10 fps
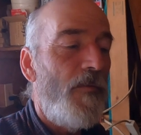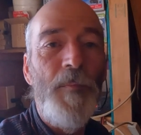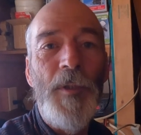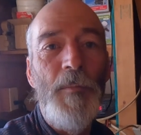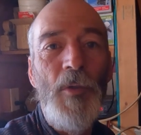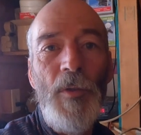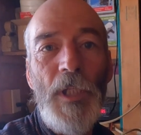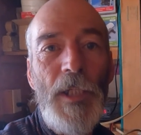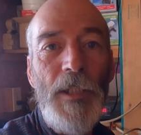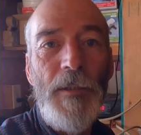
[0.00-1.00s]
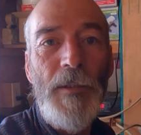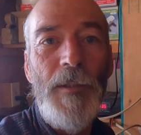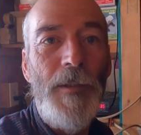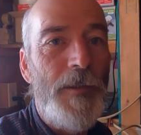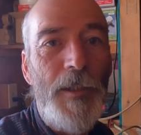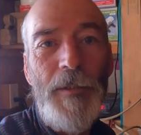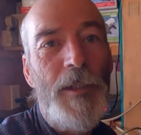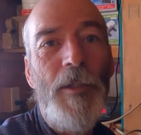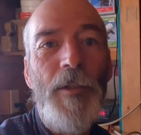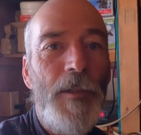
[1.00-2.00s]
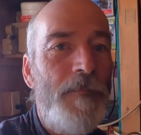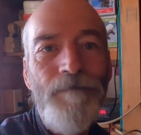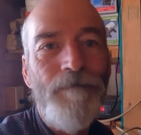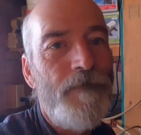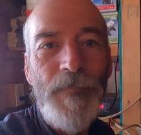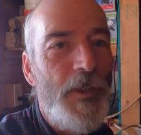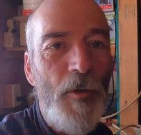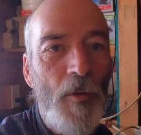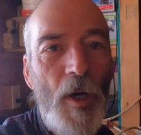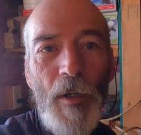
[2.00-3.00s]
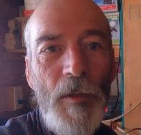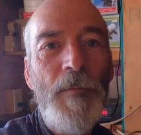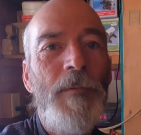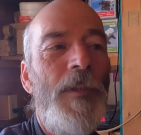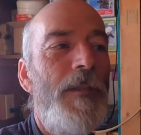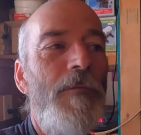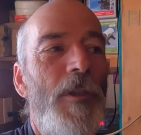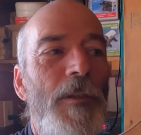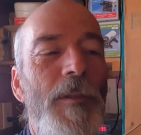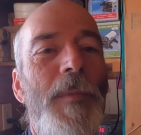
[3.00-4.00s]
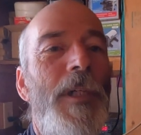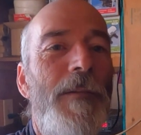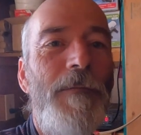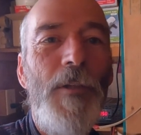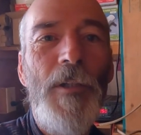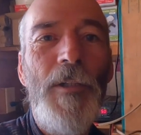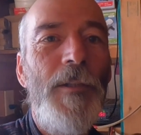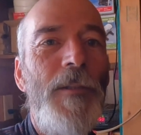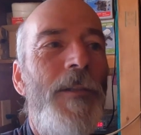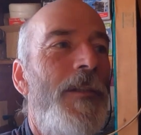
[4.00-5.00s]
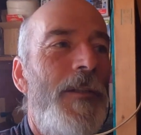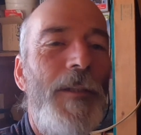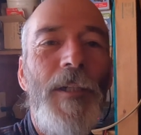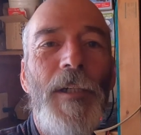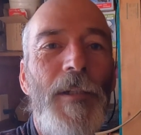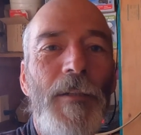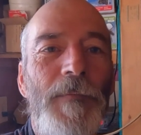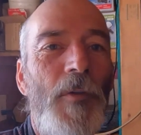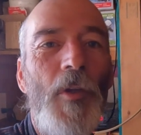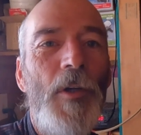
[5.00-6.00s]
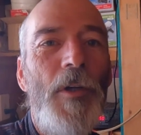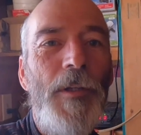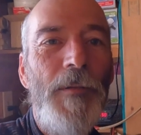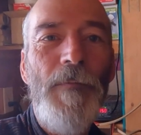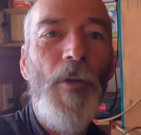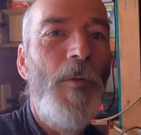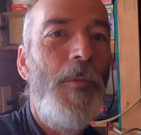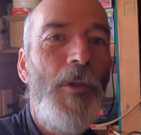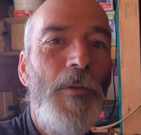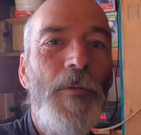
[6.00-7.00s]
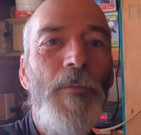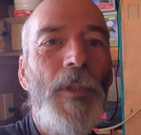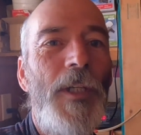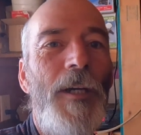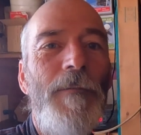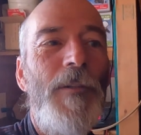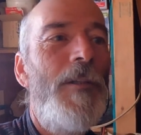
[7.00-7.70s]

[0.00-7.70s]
the moonlight, and I can tell you they're wrong. I've looked at my inverter, full on, full moon, whatever.